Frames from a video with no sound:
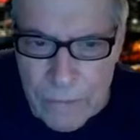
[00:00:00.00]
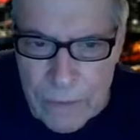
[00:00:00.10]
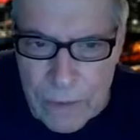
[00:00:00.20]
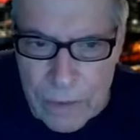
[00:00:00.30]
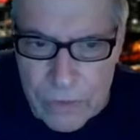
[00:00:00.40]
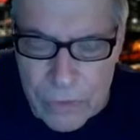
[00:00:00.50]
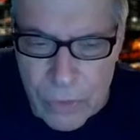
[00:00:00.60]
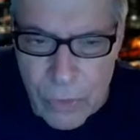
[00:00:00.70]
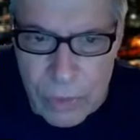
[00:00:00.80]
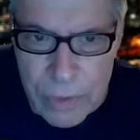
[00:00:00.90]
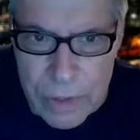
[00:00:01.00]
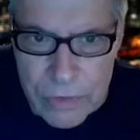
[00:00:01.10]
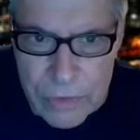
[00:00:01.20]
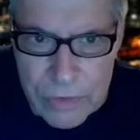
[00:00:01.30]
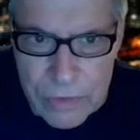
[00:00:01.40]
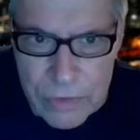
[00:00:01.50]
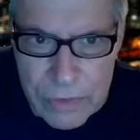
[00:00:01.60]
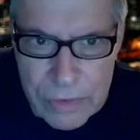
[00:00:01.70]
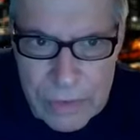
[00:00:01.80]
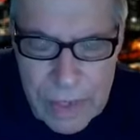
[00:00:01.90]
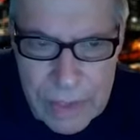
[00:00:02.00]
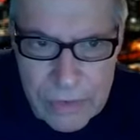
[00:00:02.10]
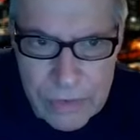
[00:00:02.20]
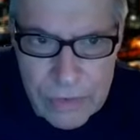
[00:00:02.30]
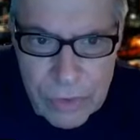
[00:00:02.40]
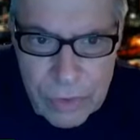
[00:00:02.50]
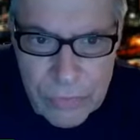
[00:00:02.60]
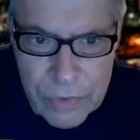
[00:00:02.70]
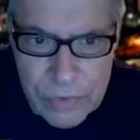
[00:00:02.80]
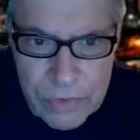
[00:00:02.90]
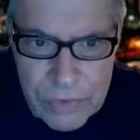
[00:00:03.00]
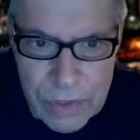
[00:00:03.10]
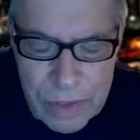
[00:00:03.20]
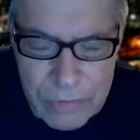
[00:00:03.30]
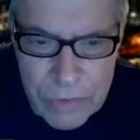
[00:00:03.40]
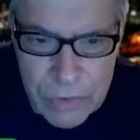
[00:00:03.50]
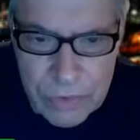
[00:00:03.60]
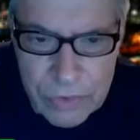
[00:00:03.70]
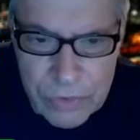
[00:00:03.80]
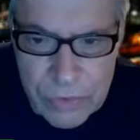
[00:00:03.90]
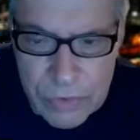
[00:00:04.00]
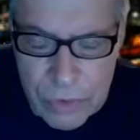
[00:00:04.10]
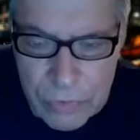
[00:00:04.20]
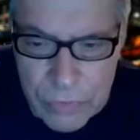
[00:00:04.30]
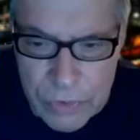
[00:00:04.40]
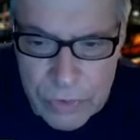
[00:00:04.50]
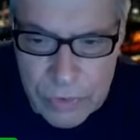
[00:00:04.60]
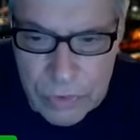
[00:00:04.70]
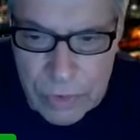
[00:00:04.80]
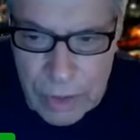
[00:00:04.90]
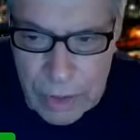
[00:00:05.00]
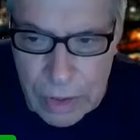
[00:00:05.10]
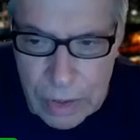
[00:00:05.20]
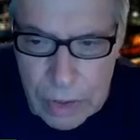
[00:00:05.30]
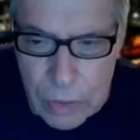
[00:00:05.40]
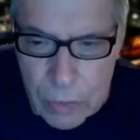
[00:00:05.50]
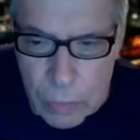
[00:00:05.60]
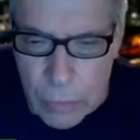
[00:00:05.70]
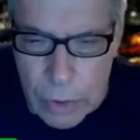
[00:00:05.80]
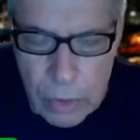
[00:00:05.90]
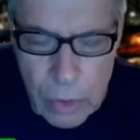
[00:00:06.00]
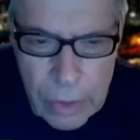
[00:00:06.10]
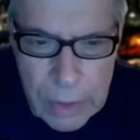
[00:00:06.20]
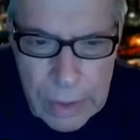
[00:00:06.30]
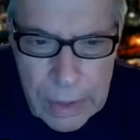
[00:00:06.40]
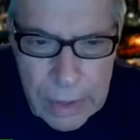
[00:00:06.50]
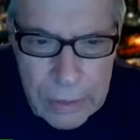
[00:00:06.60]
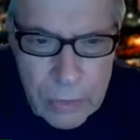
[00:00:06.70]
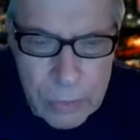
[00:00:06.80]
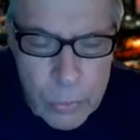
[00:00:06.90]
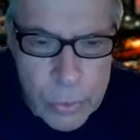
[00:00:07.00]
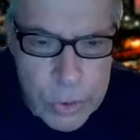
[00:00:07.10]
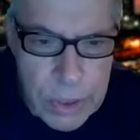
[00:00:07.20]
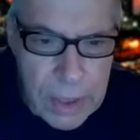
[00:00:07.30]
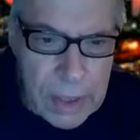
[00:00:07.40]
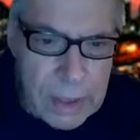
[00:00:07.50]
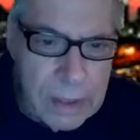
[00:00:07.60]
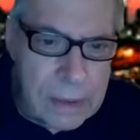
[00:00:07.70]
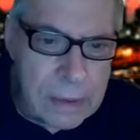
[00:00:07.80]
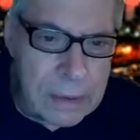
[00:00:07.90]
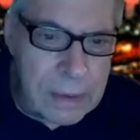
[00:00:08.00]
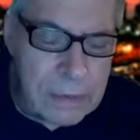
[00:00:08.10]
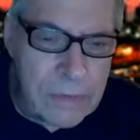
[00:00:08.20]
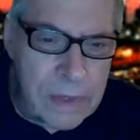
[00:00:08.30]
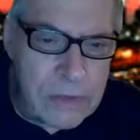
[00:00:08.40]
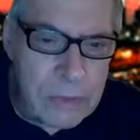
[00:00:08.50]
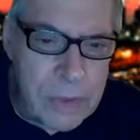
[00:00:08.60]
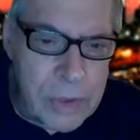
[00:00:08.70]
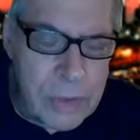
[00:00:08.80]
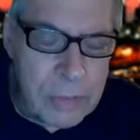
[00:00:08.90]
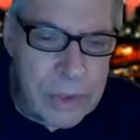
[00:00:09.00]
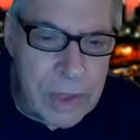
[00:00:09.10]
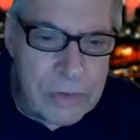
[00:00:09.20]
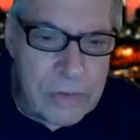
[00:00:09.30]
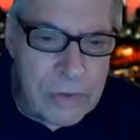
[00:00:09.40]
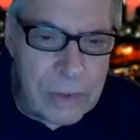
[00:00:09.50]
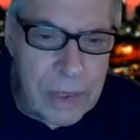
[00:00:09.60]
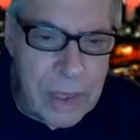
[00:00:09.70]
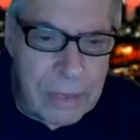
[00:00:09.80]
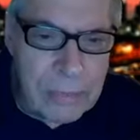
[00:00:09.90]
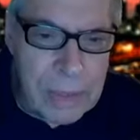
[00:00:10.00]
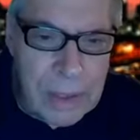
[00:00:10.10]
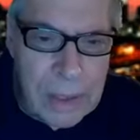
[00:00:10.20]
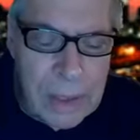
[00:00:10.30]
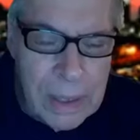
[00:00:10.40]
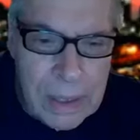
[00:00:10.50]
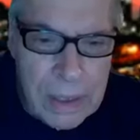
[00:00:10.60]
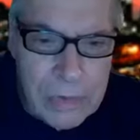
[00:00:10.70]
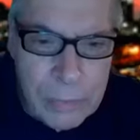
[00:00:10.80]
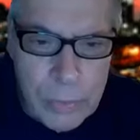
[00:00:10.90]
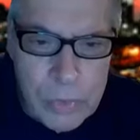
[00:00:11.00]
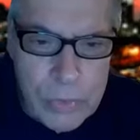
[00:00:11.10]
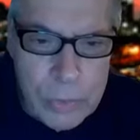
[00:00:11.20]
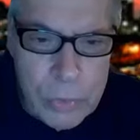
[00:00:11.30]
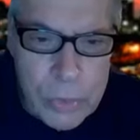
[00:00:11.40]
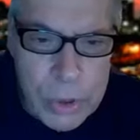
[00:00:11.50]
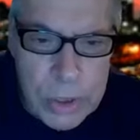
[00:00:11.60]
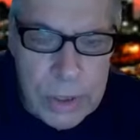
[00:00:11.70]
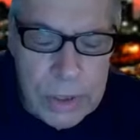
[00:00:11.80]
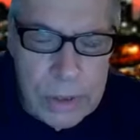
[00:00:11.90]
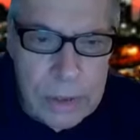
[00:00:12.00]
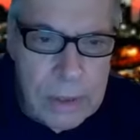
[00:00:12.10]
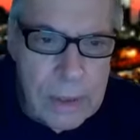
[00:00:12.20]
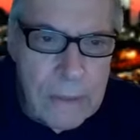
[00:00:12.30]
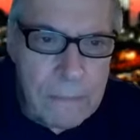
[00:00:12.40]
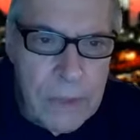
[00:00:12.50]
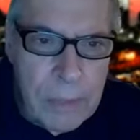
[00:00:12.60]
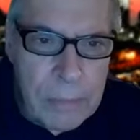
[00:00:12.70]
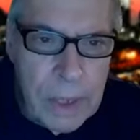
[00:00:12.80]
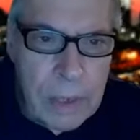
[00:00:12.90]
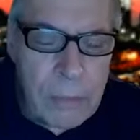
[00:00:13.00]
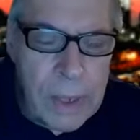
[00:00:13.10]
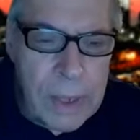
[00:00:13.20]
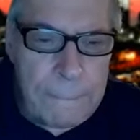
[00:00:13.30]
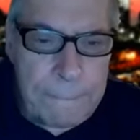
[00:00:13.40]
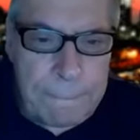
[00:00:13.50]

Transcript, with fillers: There are stories that surfaced, that have just surfaced, regarding Heather Boucher, if that's the way she pronounces her name, as opposed to Bouchy. But anyway,